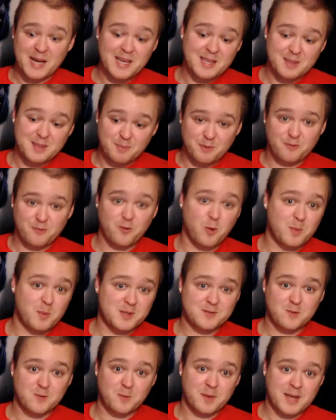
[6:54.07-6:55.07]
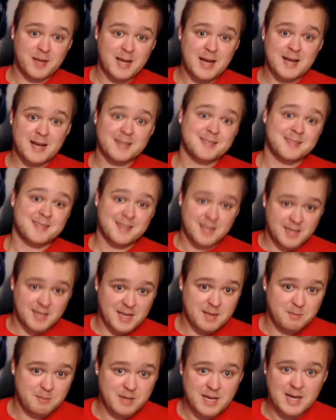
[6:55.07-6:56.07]
by the performance from the cast
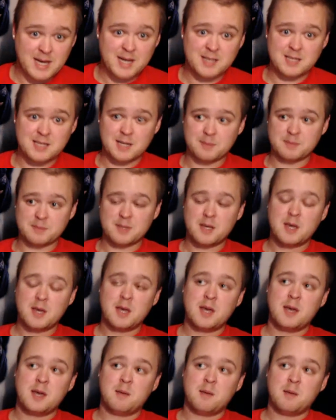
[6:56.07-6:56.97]
and Amy Adams.